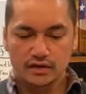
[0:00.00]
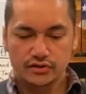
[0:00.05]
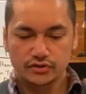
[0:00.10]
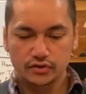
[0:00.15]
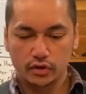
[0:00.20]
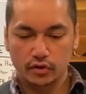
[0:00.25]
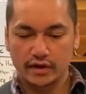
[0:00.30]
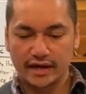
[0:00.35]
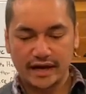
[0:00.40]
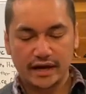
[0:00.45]

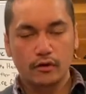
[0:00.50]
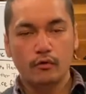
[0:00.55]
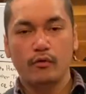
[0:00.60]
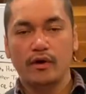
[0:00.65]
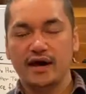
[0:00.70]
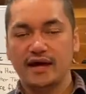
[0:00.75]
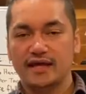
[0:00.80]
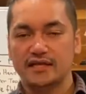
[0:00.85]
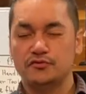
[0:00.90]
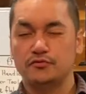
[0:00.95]
So egg
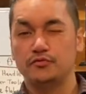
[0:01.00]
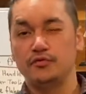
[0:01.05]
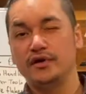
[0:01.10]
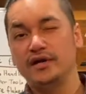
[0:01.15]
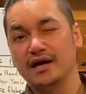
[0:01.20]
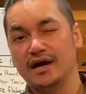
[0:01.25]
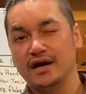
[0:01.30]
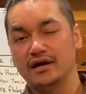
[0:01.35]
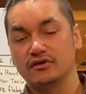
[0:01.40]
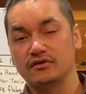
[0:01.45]
white is
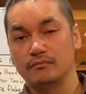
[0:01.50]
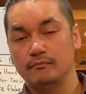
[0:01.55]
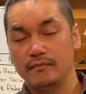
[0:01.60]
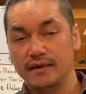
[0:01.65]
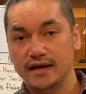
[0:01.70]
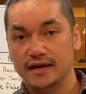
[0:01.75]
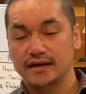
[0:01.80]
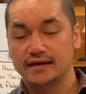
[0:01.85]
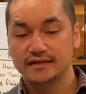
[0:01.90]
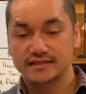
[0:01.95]
really hard to
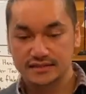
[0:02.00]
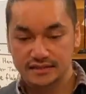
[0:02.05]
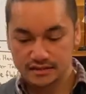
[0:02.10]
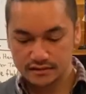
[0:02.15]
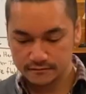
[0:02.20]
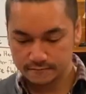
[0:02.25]
mix.